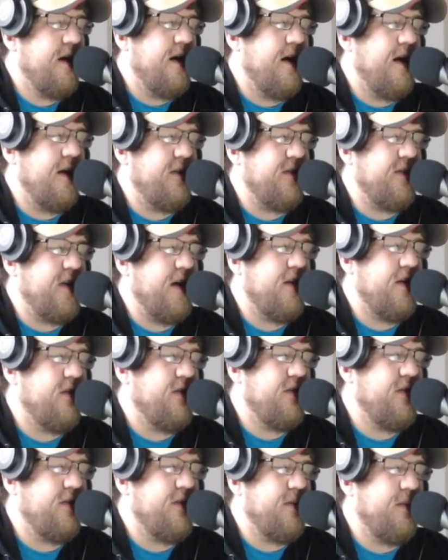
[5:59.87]

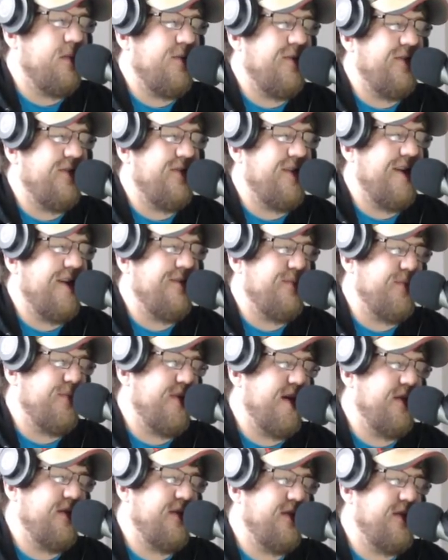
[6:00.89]
Sanders is the more safe
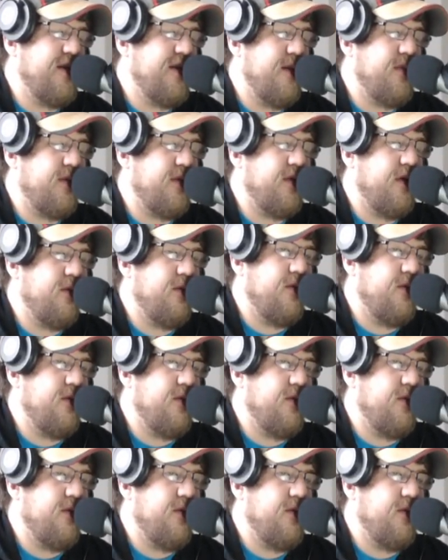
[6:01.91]
play. This is typically where